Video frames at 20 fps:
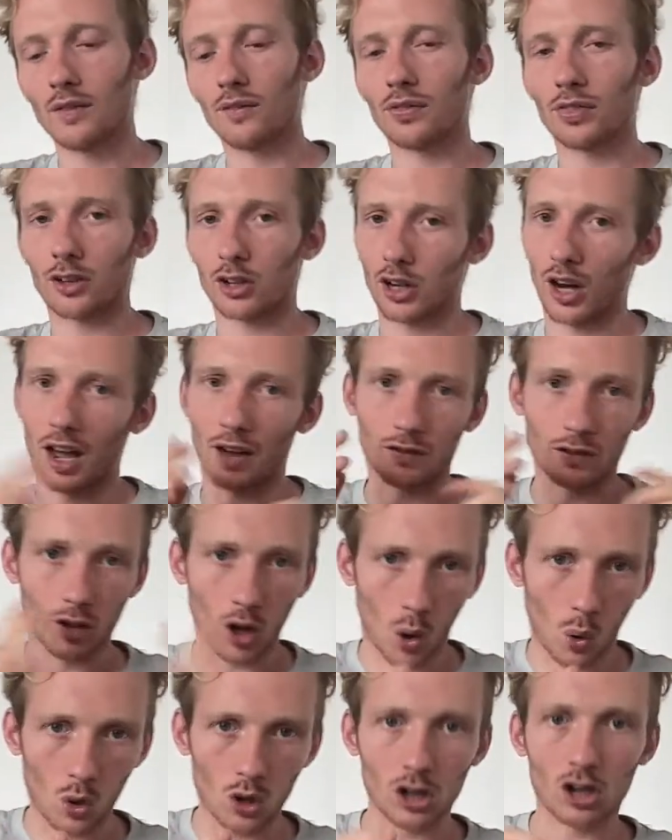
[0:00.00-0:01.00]
You're going to have
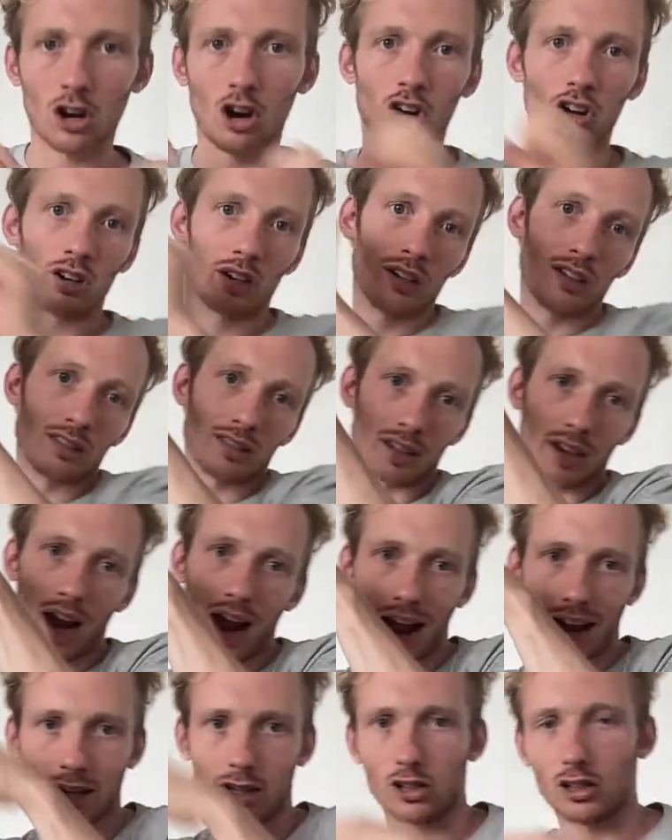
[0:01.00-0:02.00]
lower gardens
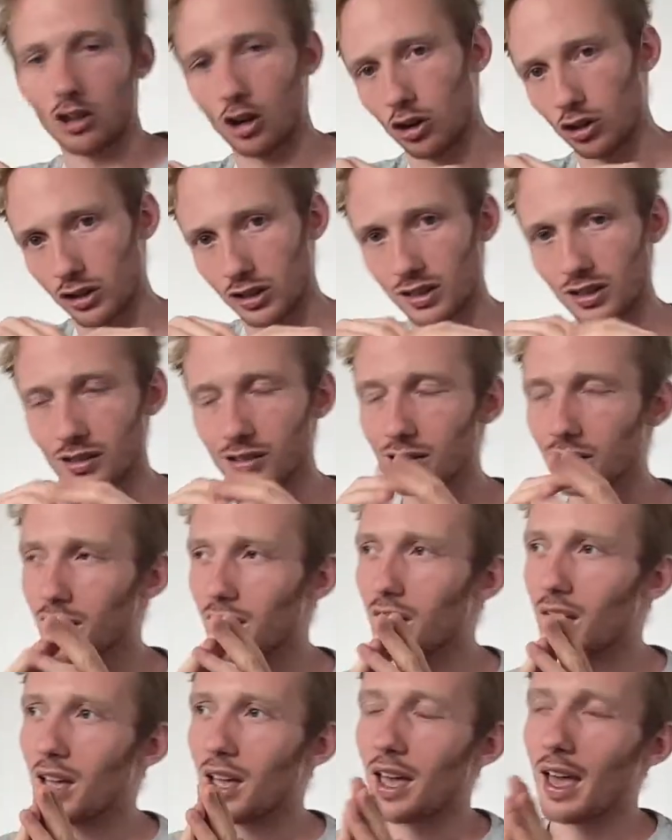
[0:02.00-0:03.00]
and higher gardens.